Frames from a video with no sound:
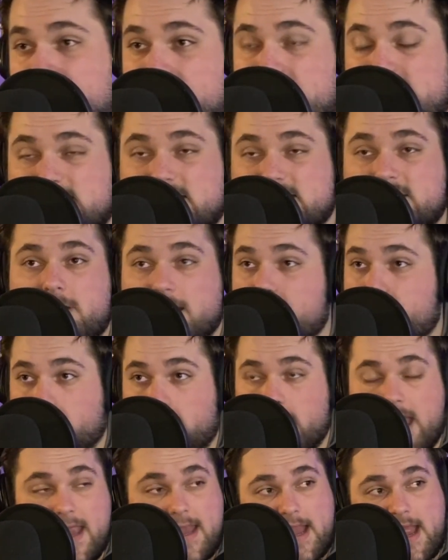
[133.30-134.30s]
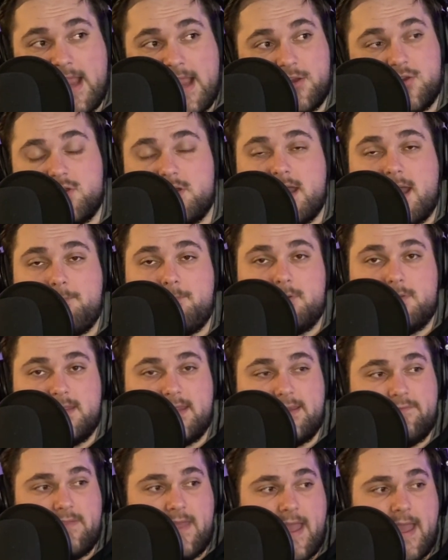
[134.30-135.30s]
incredible. I could not
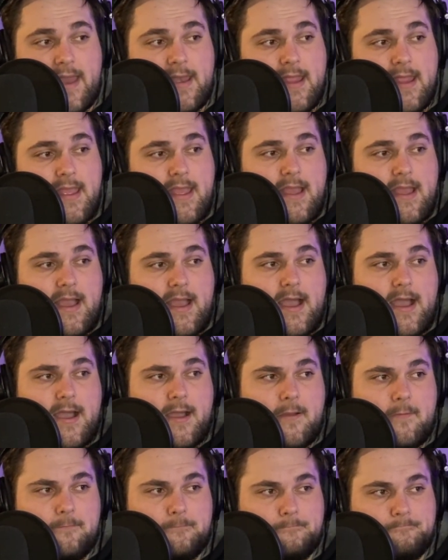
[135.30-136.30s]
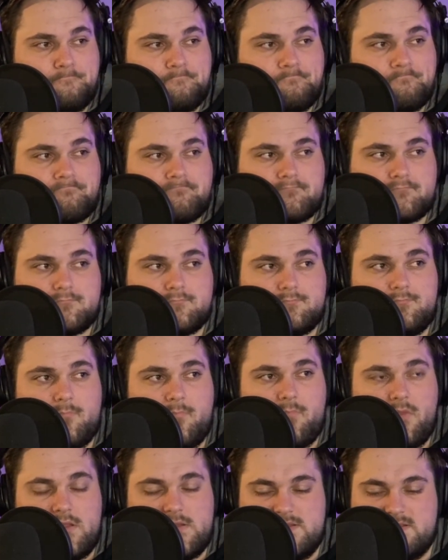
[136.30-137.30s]
believe that.
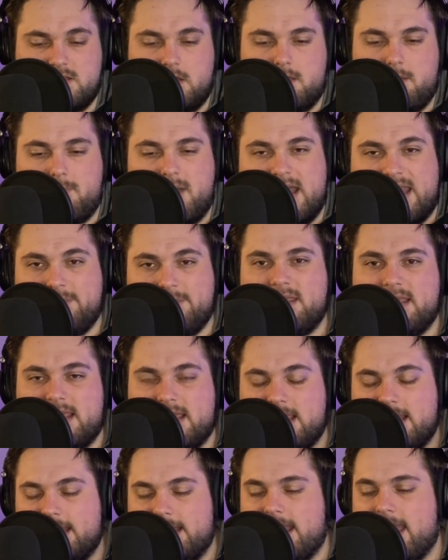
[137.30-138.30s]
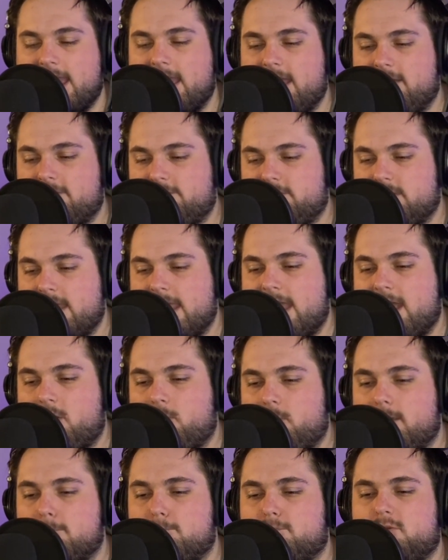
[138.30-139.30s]
So the Miami Heat have
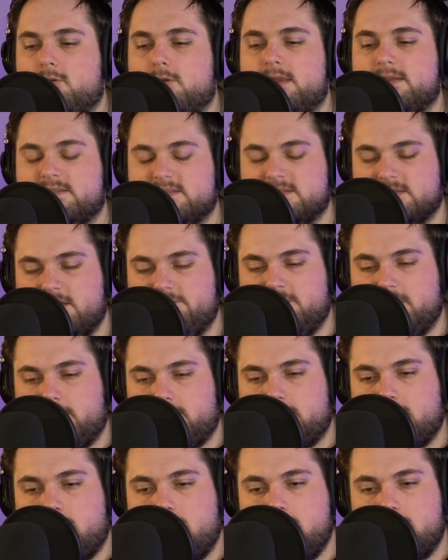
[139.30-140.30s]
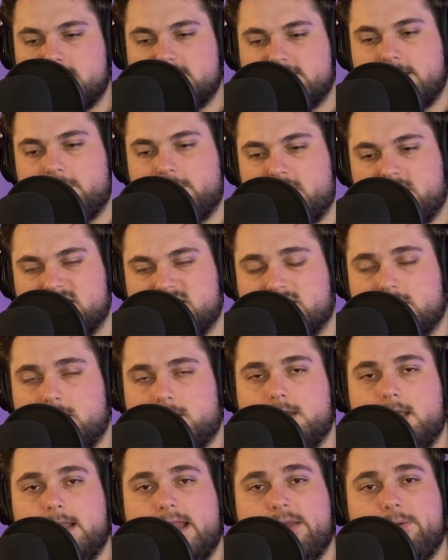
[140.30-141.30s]
now employed sniffing dogs. They're going to
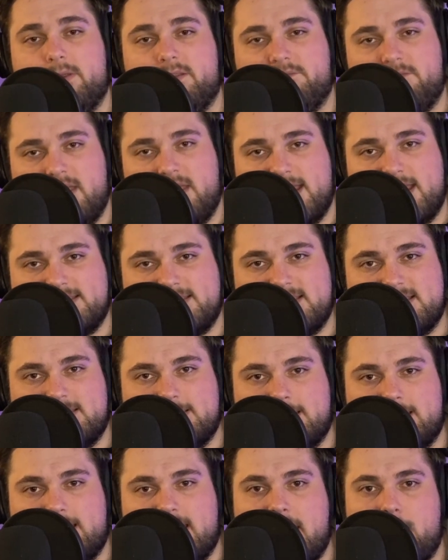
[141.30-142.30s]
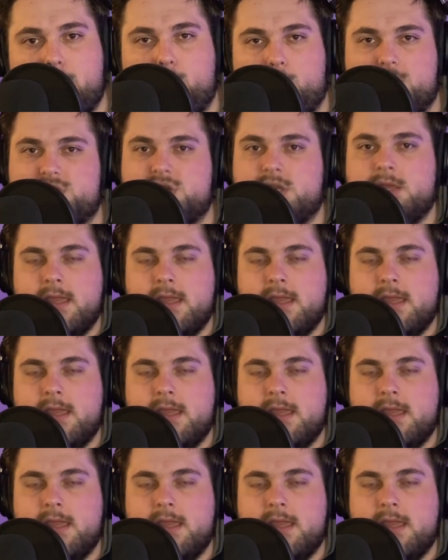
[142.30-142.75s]
start allowing fans into the game, which